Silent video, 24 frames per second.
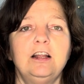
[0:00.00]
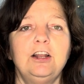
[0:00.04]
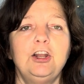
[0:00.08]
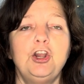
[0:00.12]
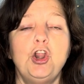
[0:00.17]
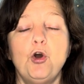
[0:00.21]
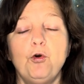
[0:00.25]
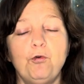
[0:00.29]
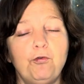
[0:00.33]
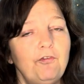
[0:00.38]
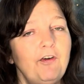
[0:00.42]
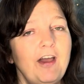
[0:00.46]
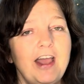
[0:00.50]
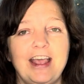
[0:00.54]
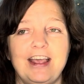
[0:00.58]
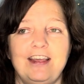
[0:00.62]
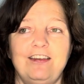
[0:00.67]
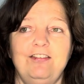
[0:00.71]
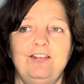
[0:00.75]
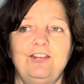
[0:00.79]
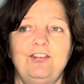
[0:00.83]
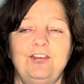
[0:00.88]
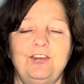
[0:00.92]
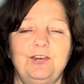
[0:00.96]
no
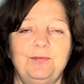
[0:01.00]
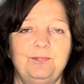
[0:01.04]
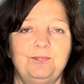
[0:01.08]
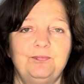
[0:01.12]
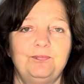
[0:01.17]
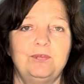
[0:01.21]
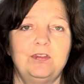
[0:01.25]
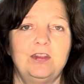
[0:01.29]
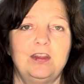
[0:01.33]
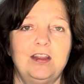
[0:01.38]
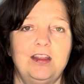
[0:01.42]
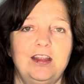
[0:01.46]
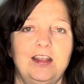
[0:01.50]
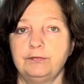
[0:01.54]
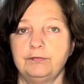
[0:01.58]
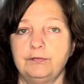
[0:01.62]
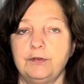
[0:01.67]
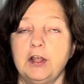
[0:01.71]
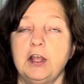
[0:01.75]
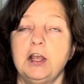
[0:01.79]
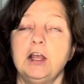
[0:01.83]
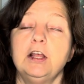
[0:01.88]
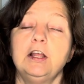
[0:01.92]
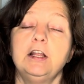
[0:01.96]
faith.
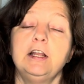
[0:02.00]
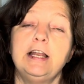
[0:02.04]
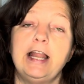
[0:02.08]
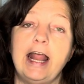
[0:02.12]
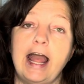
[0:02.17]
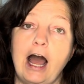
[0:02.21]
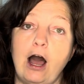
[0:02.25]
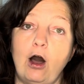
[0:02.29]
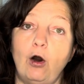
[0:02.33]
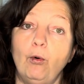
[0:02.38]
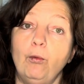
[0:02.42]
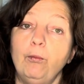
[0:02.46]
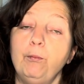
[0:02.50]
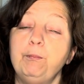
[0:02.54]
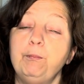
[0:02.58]
Now,